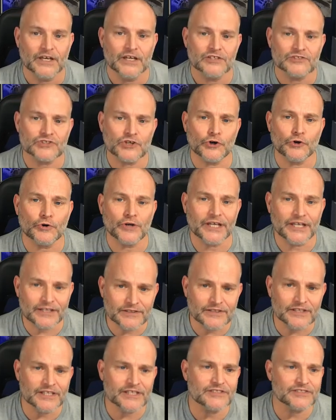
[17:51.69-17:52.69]
So
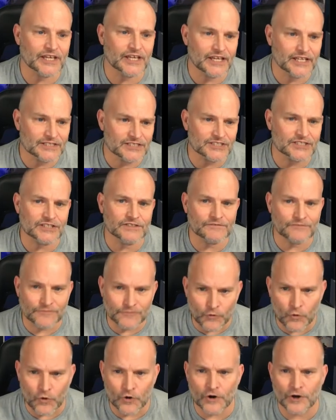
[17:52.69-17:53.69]
in these instant
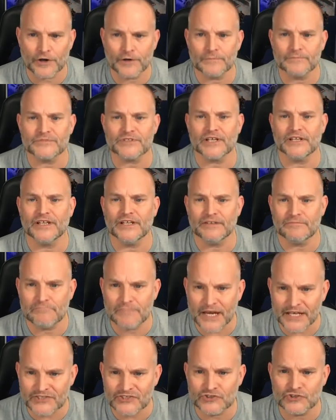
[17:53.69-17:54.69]
forms and in
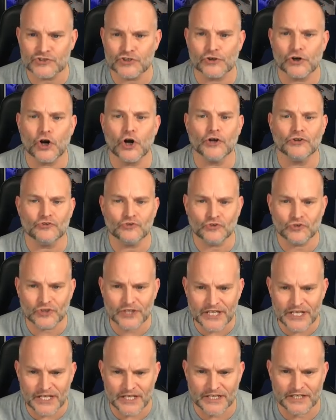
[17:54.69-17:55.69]
Messenger on
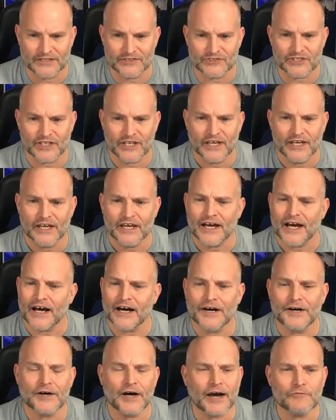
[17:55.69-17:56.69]
leads,
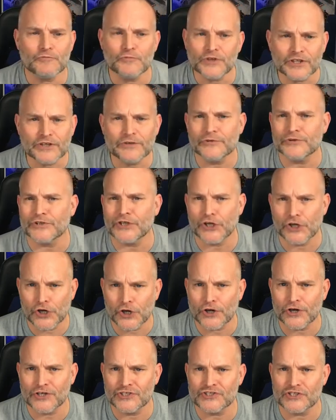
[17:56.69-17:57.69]
I really would
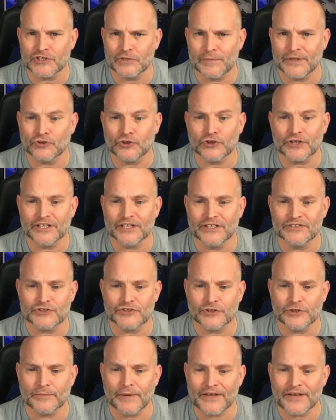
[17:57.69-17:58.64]
encourage you to be looking into them.